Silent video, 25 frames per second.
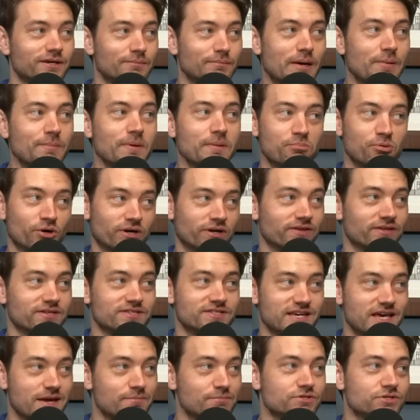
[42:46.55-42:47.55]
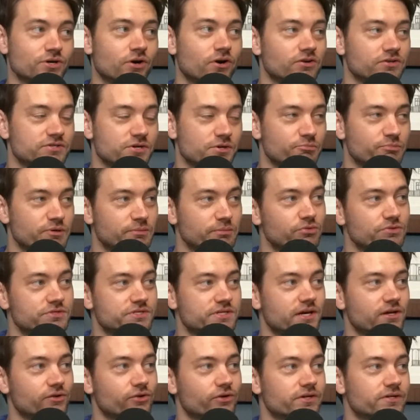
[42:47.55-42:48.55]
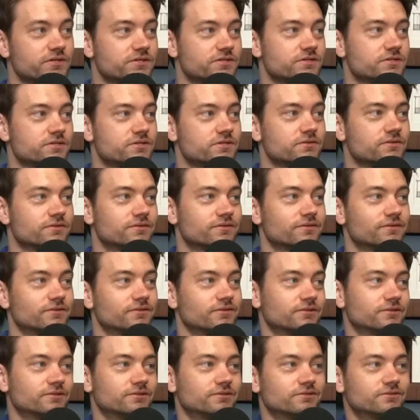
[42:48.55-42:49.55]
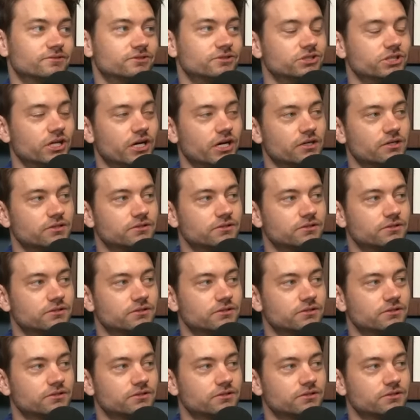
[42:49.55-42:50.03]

They might be putting the same songs on people's day lists. I mean, I'd believe it. It's